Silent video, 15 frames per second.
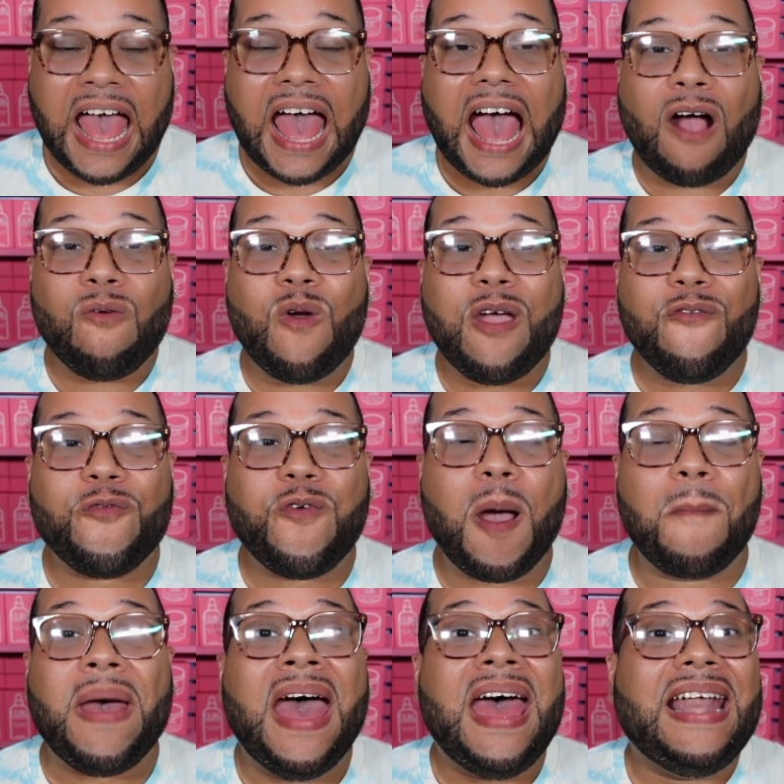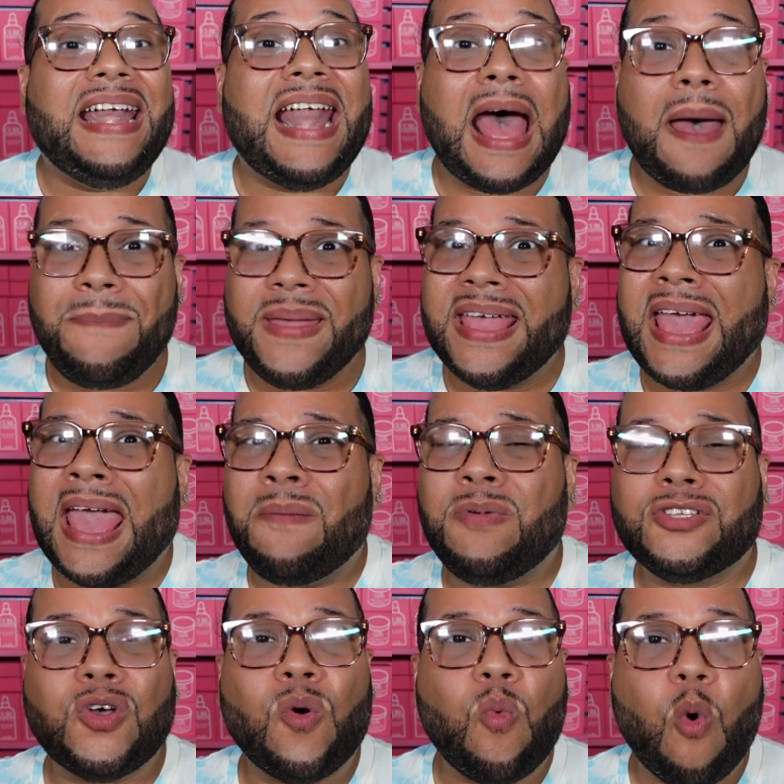I went from not being able
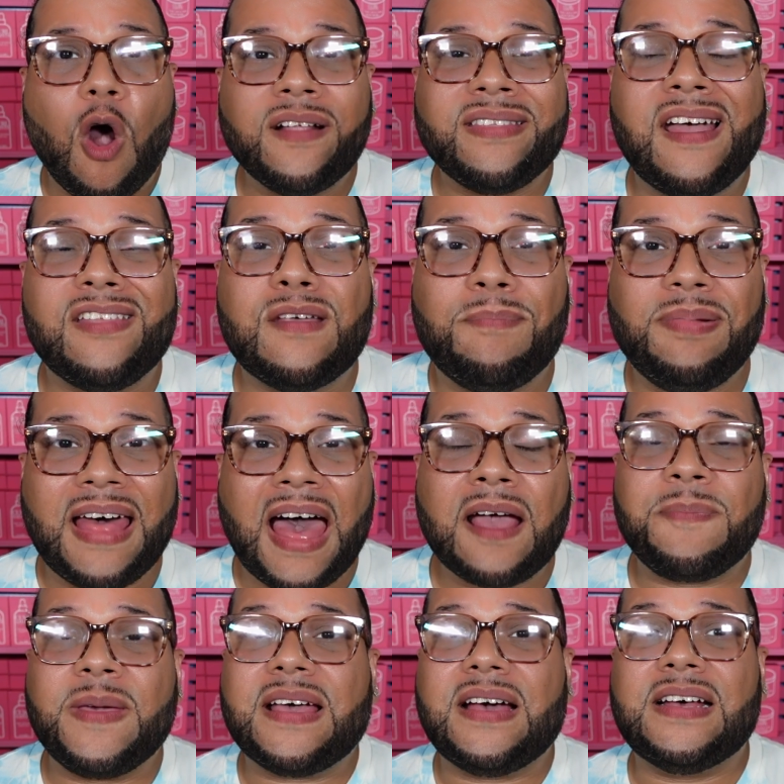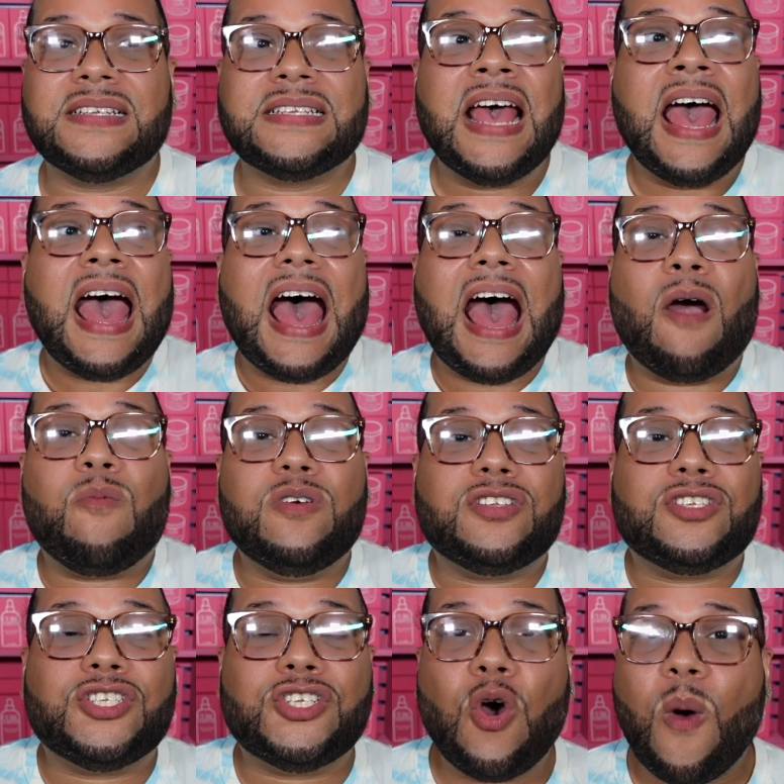to walk down the block because I was
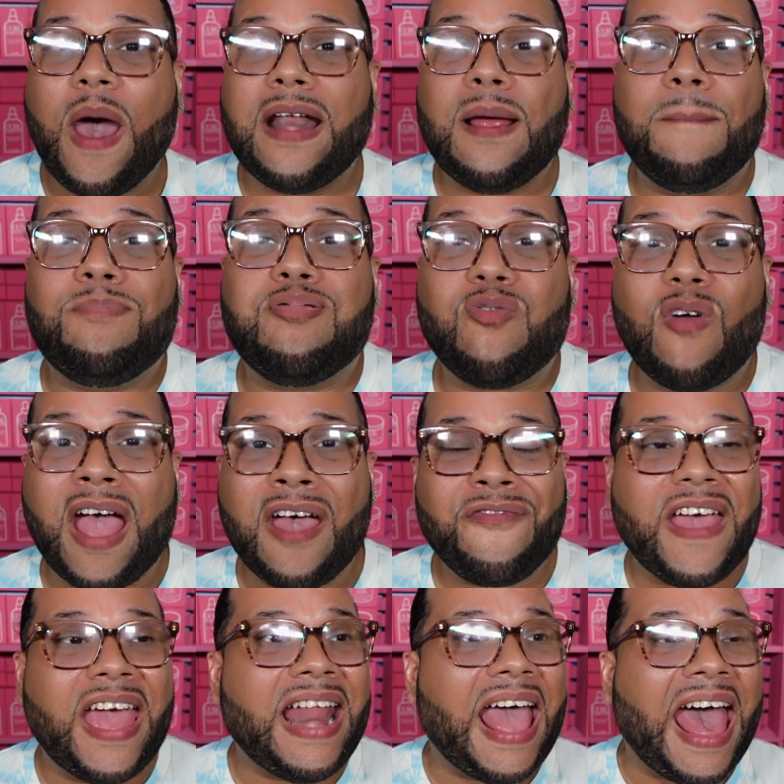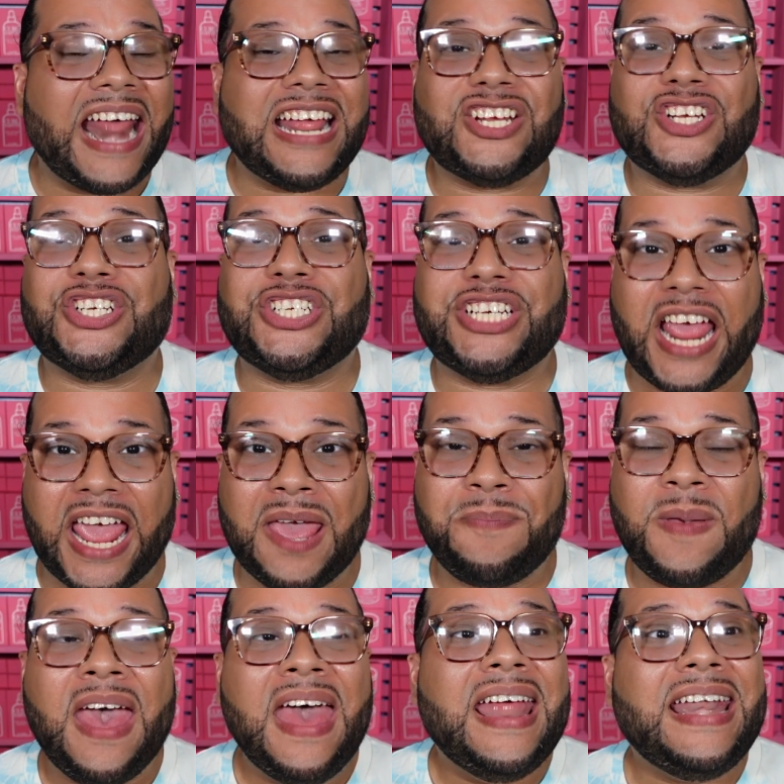so out of breath and out of shape,